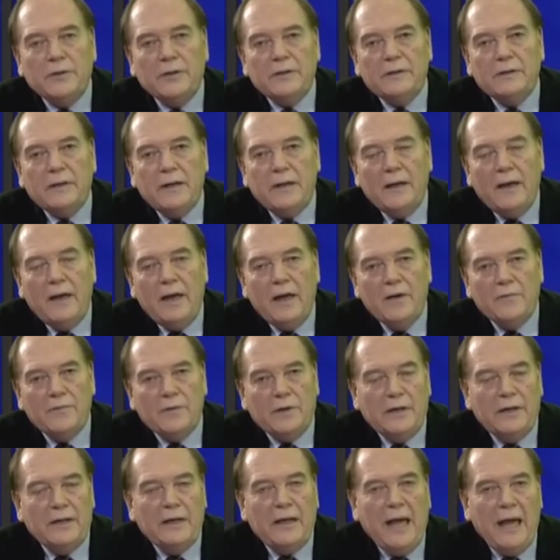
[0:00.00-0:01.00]
that they have
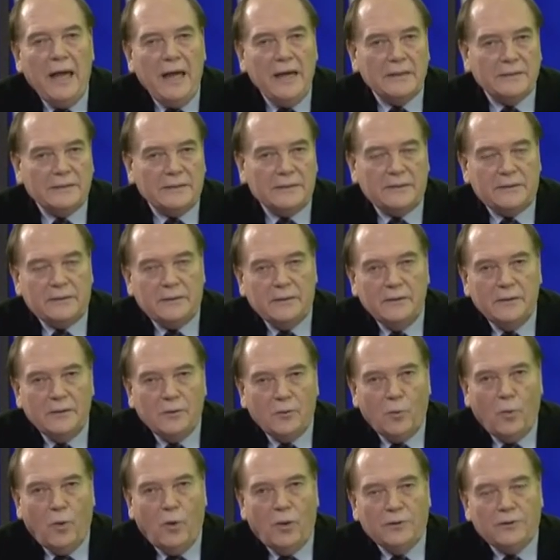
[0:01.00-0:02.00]
an enhanced
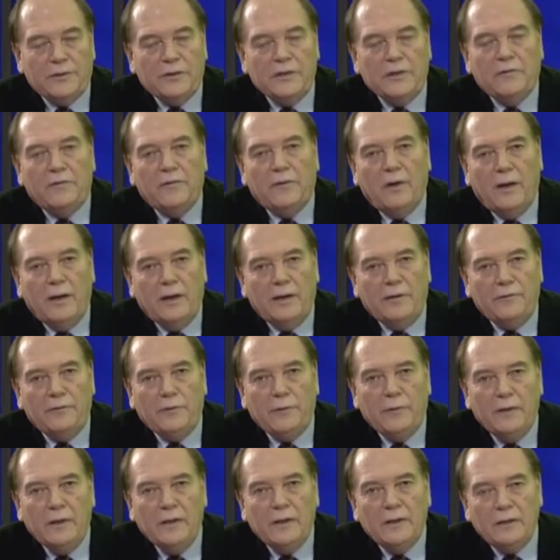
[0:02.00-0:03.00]
quality of life,